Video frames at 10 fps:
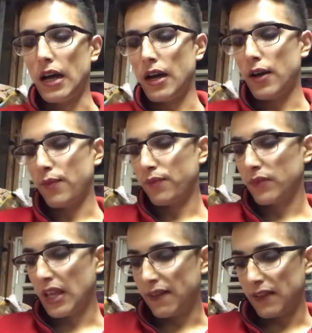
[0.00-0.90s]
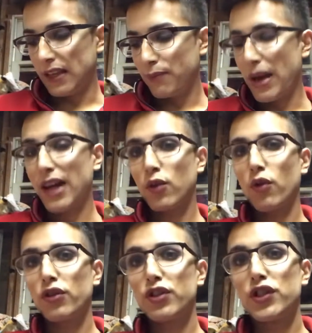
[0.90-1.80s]
And they back
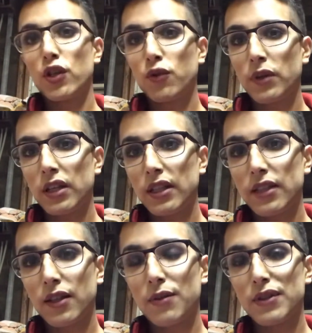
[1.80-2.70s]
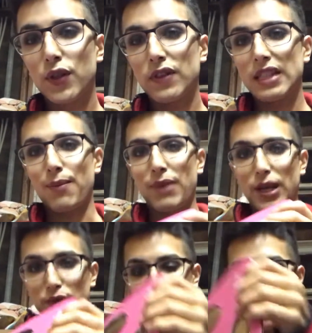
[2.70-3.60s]
ordered so quickly, so I was nervous that mine was